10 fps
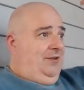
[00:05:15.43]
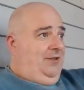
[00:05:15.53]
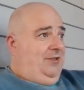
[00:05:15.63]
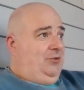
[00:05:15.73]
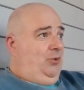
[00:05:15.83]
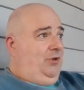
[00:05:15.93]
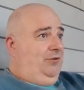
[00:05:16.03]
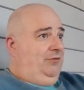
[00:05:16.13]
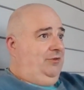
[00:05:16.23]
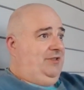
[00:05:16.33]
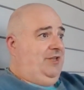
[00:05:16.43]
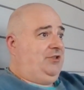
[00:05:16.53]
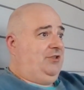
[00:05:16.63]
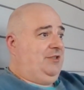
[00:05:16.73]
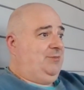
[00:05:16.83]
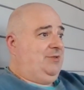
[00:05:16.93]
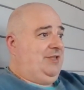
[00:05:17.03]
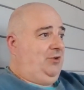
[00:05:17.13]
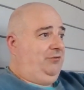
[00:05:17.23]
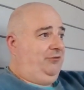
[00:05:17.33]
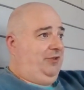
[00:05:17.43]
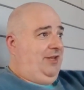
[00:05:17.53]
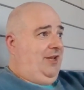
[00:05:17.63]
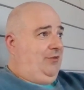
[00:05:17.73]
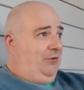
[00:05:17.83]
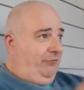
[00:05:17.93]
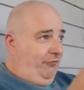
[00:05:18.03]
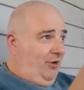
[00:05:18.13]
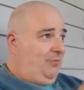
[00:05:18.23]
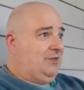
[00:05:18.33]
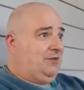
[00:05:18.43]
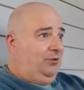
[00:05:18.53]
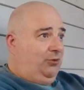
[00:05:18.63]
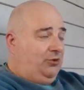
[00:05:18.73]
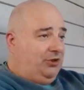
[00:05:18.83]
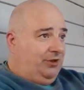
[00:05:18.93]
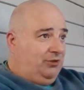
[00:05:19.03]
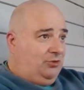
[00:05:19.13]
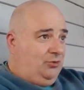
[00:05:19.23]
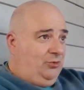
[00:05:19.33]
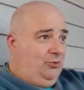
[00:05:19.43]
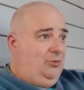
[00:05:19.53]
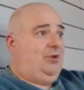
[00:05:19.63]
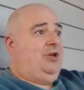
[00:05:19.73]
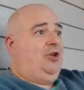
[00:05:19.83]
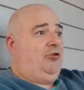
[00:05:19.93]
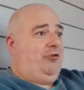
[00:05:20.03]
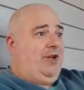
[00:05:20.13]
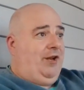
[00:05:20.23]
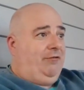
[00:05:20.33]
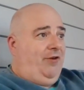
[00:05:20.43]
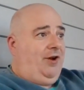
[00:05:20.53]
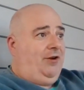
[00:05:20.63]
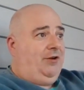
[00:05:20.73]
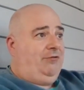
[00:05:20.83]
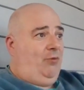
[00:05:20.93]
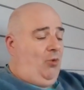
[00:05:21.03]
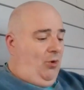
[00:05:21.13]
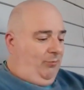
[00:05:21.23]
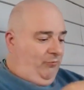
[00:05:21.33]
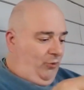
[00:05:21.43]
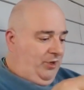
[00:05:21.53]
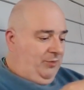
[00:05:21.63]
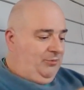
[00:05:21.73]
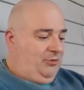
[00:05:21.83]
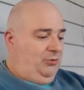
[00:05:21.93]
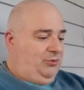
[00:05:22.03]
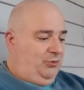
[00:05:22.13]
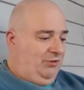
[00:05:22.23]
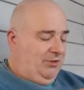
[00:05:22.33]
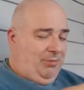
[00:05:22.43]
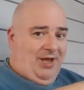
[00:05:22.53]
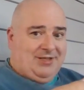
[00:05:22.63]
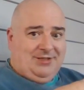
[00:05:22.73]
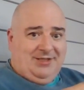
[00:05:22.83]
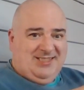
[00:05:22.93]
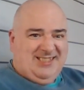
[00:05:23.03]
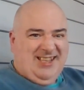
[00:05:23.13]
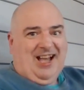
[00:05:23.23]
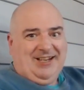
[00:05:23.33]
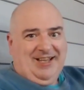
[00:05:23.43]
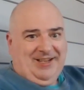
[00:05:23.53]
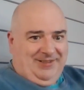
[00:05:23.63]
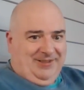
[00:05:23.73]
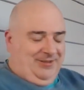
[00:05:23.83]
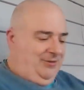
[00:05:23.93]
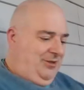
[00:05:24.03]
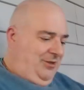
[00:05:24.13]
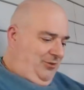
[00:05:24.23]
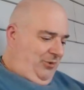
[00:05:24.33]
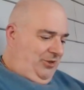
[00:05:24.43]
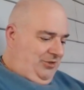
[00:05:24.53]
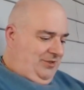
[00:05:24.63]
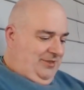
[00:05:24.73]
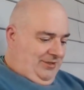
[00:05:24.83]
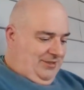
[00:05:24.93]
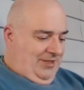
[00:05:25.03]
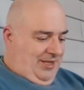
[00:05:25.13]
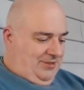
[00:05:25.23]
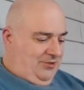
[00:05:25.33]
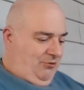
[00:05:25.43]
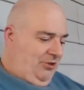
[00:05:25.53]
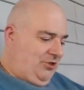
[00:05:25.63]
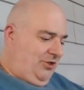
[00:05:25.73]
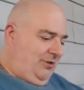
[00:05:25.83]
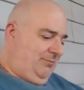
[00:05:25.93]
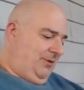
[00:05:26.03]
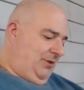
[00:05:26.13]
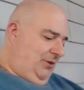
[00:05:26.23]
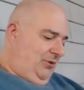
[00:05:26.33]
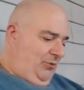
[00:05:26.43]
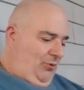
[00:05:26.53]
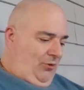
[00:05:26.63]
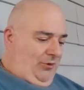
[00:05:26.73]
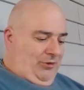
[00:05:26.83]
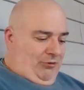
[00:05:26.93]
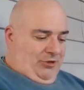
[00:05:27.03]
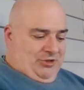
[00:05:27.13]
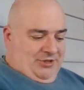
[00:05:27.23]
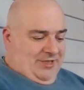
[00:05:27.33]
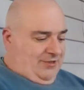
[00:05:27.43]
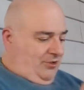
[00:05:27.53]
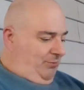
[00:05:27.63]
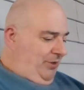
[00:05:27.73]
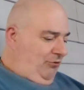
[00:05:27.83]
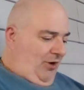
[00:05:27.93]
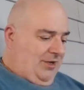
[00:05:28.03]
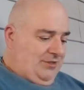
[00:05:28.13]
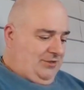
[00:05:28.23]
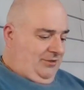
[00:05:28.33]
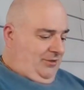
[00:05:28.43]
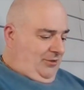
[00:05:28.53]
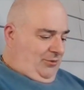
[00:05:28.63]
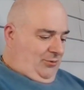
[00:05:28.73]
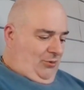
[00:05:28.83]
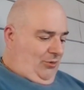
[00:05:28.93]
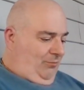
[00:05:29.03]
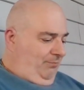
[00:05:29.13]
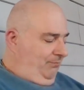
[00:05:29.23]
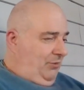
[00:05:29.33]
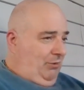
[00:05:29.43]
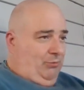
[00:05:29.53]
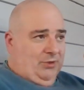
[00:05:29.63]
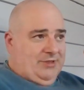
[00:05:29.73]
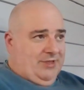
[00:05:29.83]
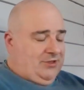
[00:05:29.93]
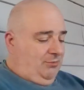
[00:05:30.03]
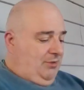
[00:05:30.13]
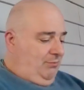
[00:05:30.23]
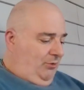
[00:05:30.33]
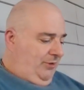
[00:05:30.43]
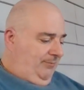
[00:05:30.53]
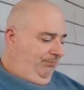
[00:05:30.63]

he sort of stitches himself together from this illusion to create a finite form for him to sort of deposit his Godhead in, which is, in this case, is Krishna, or in the Christian sense could be Christ, or the Buddha sense could be Buddha.